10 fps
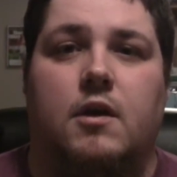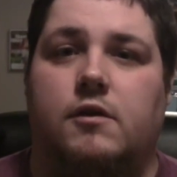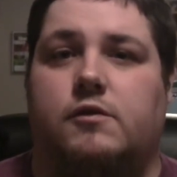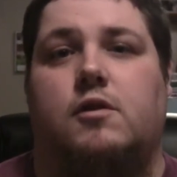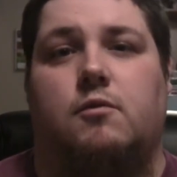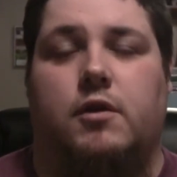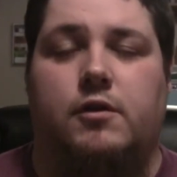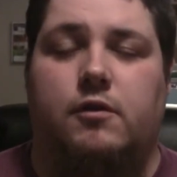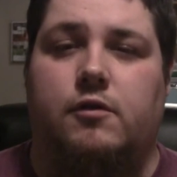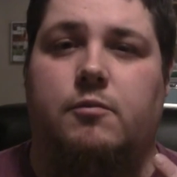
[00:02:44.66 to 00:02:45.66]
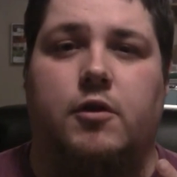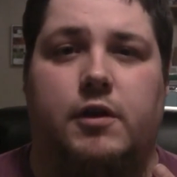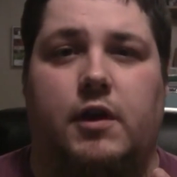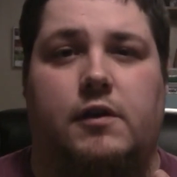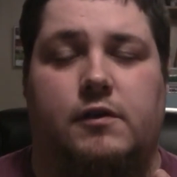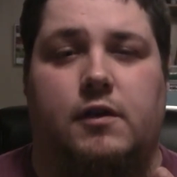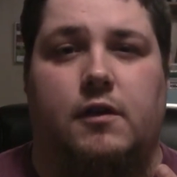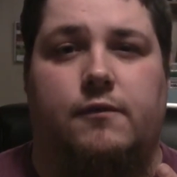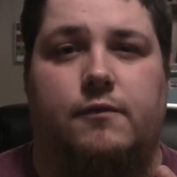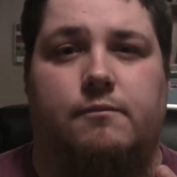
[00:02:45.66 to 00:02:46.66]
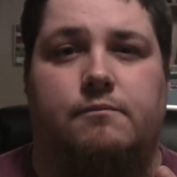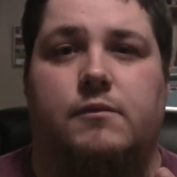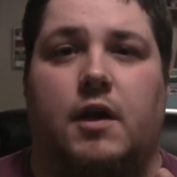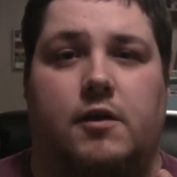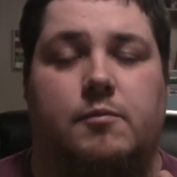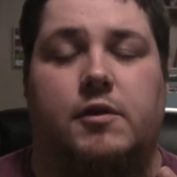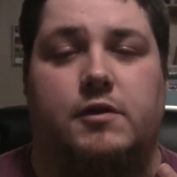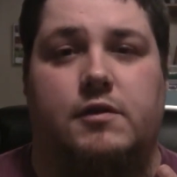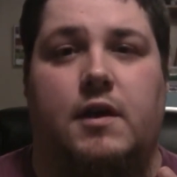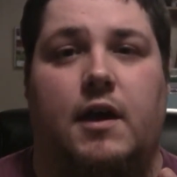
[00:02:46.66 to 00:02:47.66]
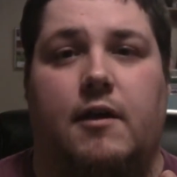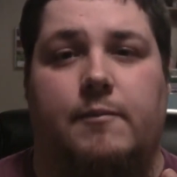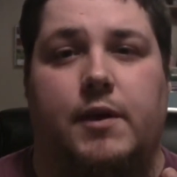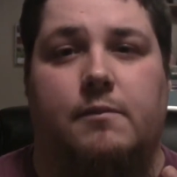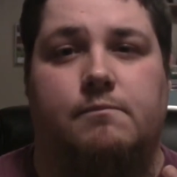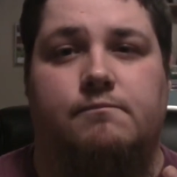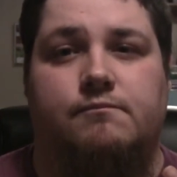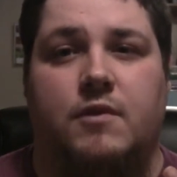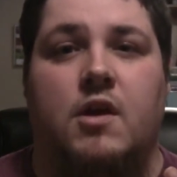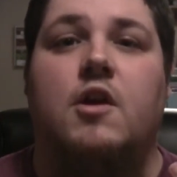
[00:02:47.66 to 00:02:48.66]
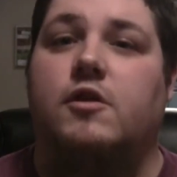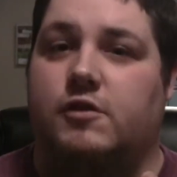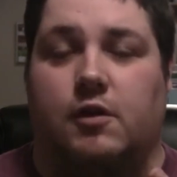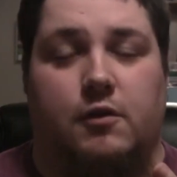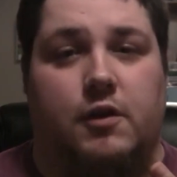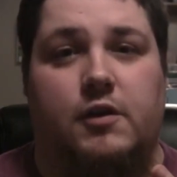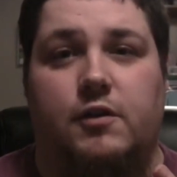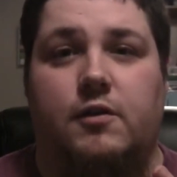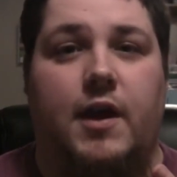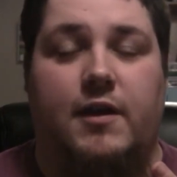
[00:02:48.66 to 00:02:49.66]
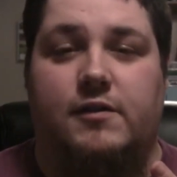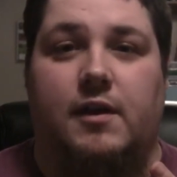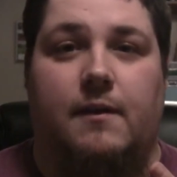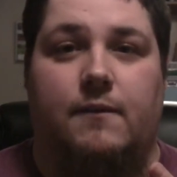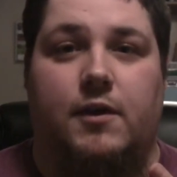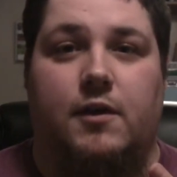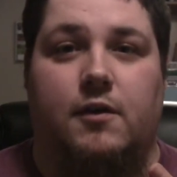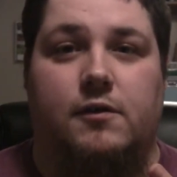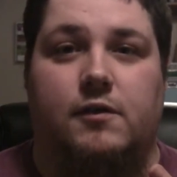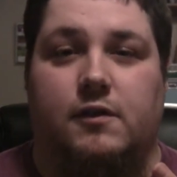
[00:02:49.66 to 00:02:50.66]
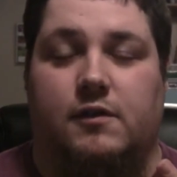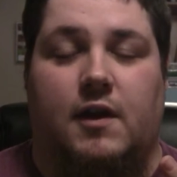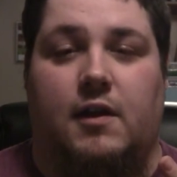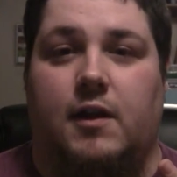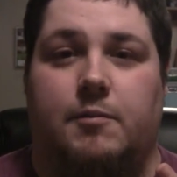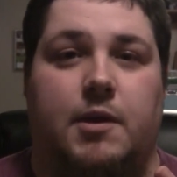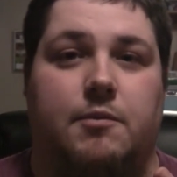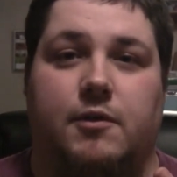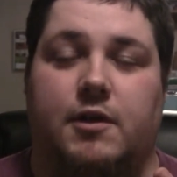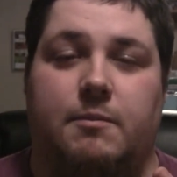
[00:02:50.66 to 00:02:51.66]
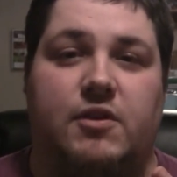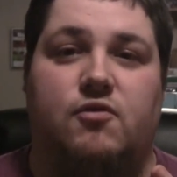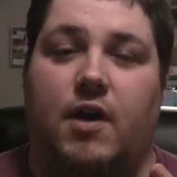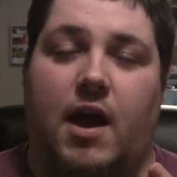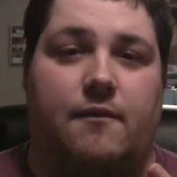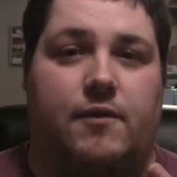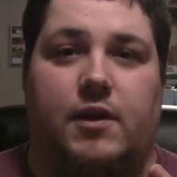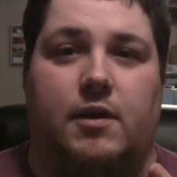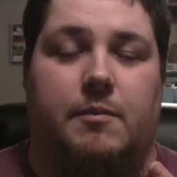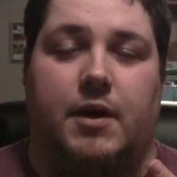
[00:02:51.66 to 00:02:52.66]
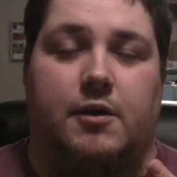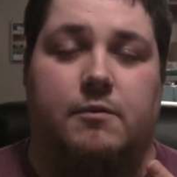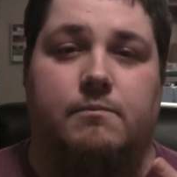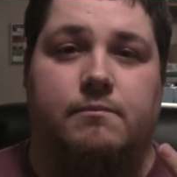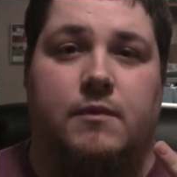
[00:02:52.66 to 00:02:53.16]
Still want to do some arcade stuff, not as much as I have been. Still going to do dash cam videos because it's not like people are going to be driving any better.